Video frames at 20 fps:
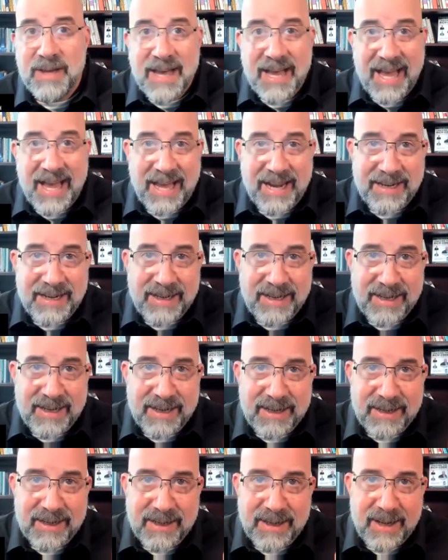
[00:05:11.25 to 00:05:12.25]
And
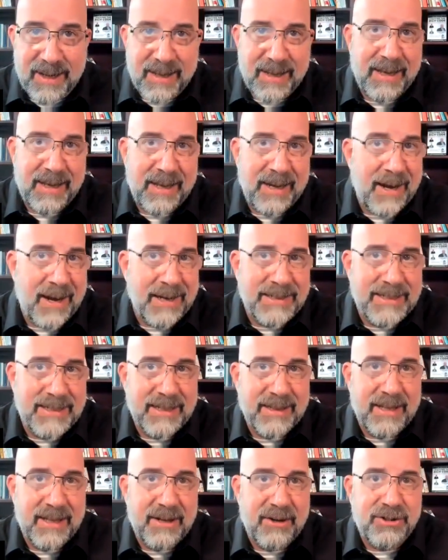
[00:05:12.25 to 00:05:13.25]
in IT
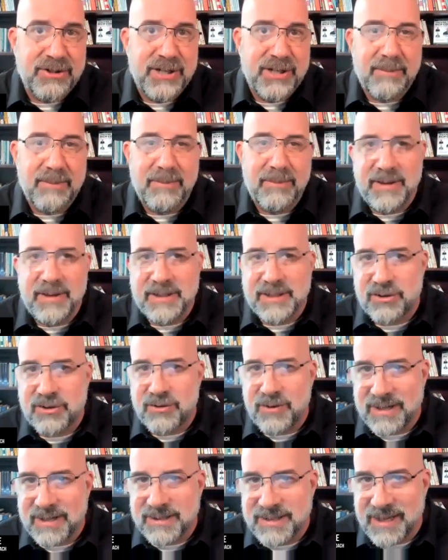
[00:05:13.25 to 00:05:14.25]
leadership, this
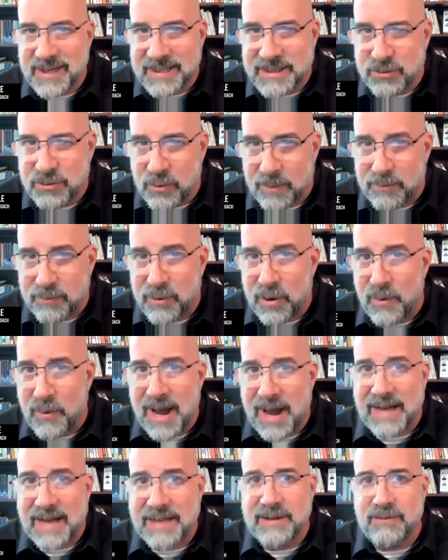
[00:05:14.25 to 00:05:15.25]
translates to a
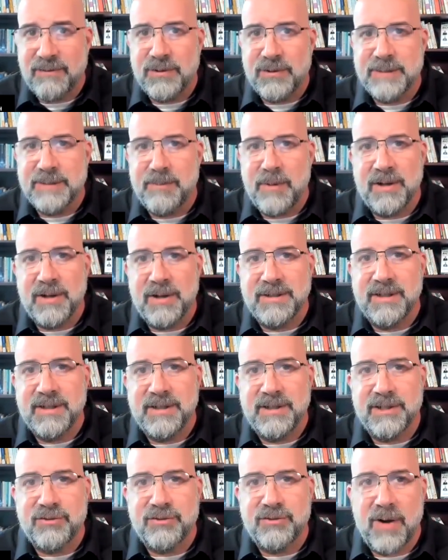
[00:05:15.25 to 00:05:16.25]
proactive response to
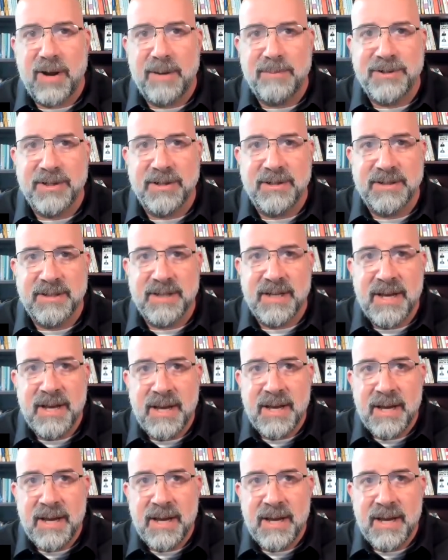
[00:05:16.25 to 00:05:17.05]
disruptions,